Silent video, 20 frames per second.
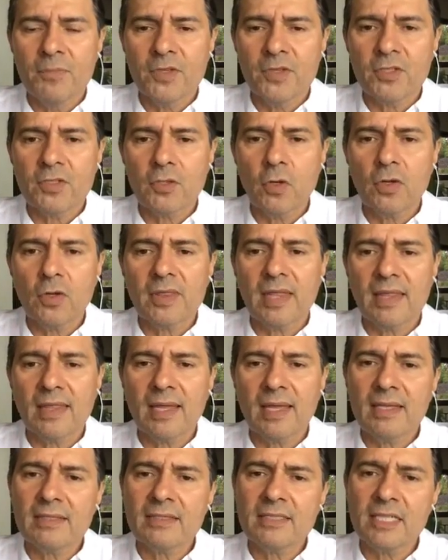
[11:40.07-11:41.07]
Just look, that
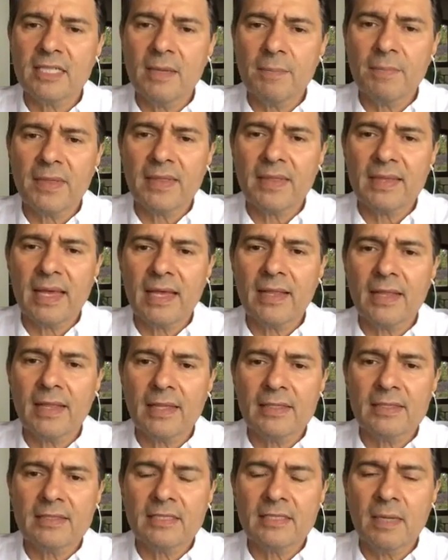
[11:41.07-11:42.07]
it's something that
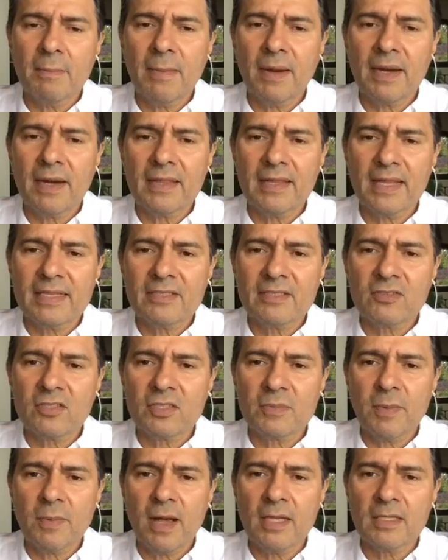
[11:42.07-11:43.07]
somebody that's
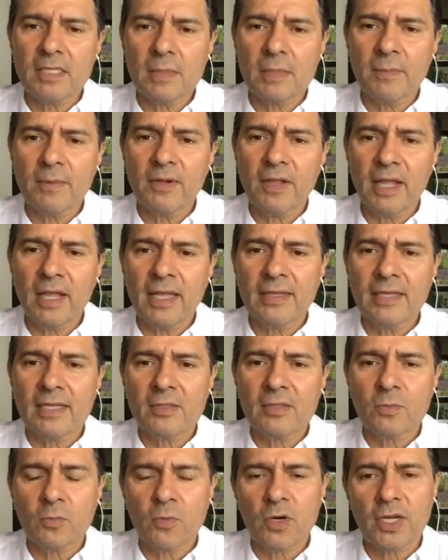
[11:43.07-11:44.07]
responsible and
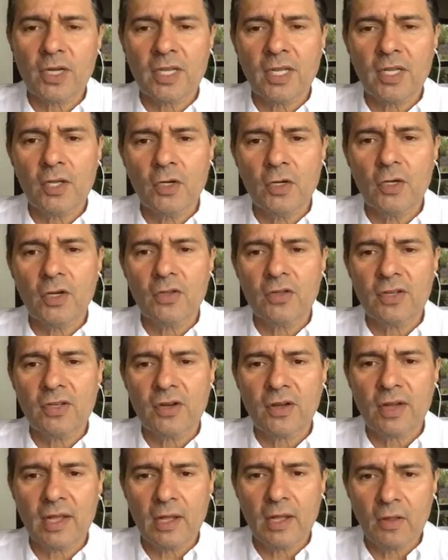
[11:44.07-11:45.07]
that's working good on
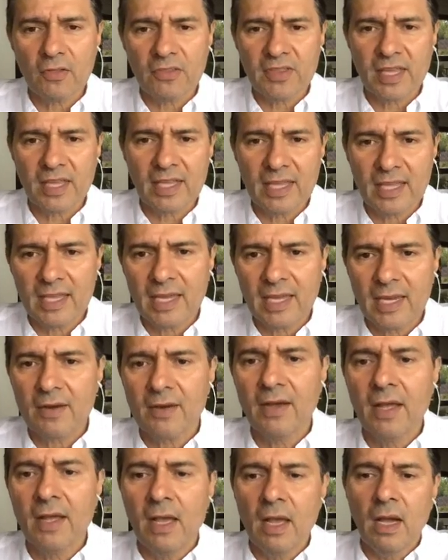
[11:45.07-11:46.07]
your health, taking
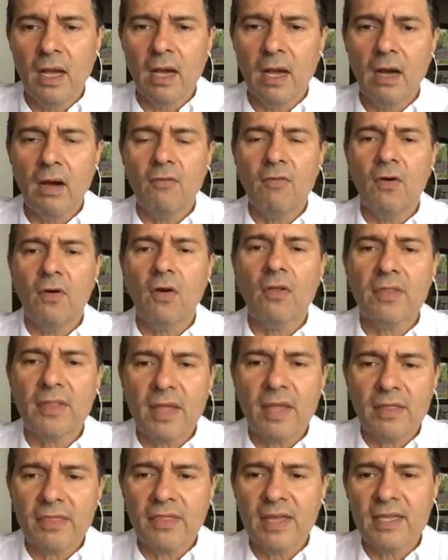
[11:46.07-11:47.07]
care of all
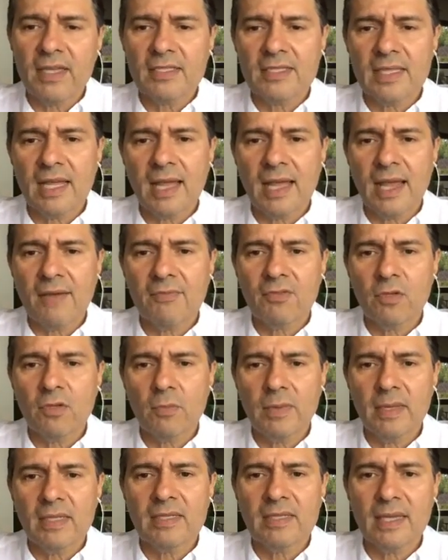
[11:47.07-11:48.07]
the things that have to
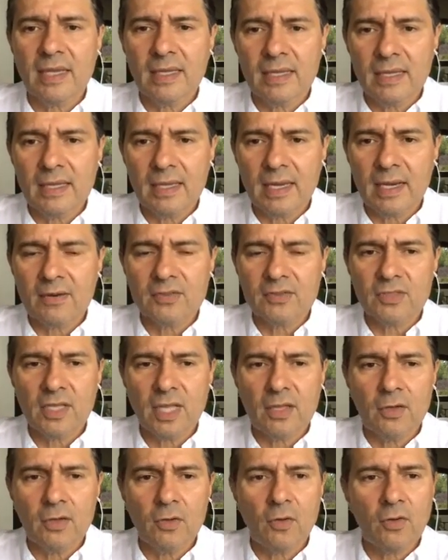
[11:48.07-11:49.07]
be taken care of so
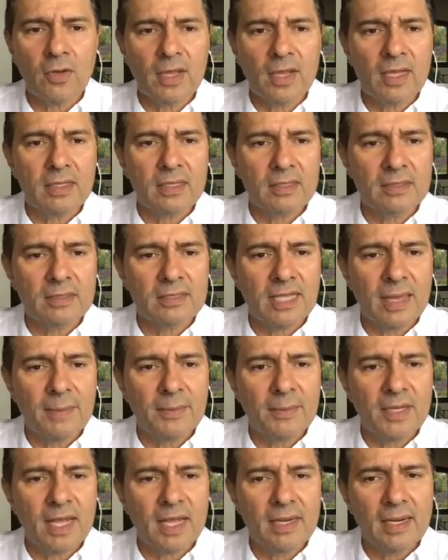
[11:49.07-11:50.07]
that you don't get
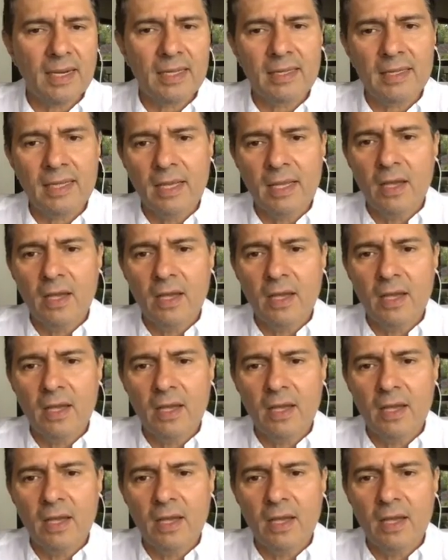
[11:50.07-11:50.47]
contaminated.